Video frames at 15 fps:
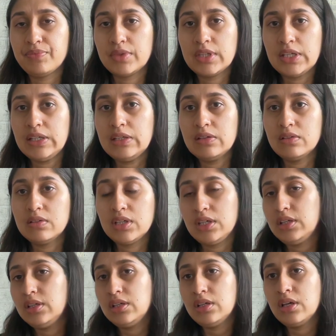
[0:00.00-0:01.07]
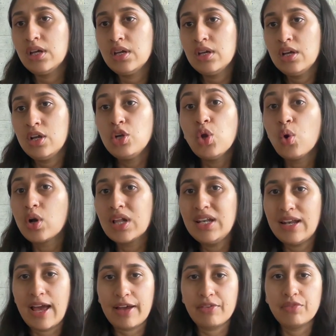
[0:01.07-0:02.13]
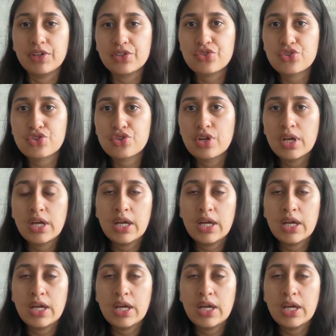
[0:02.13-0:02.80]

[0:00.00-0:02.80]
the local language.